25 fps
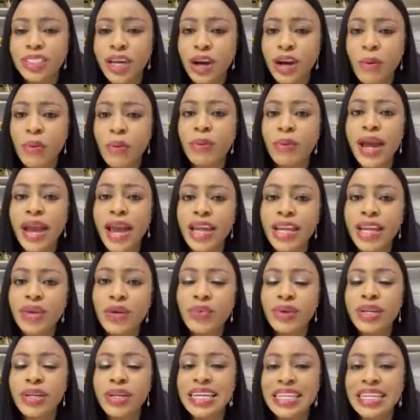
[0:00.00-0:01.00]
is to tell
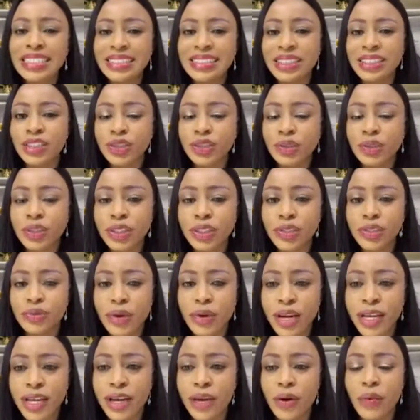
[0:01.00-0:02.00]
anyone listening
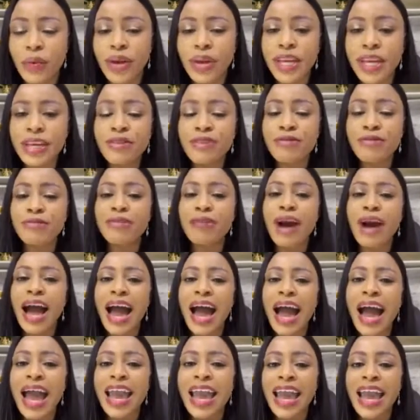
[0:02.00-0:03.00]
to this right now,
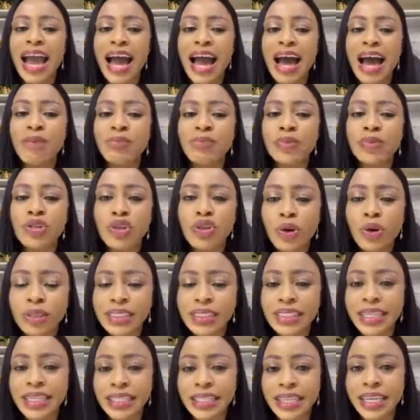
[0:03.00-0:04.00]
if I
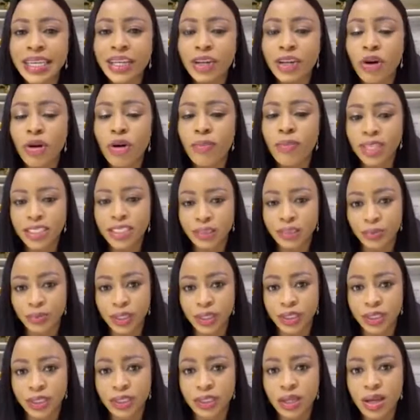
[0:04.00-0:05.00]
am not in the
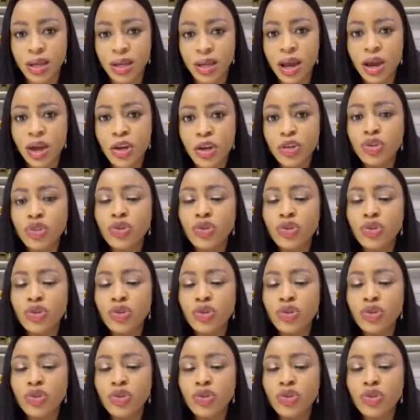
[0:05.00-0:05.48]
e-commerce space,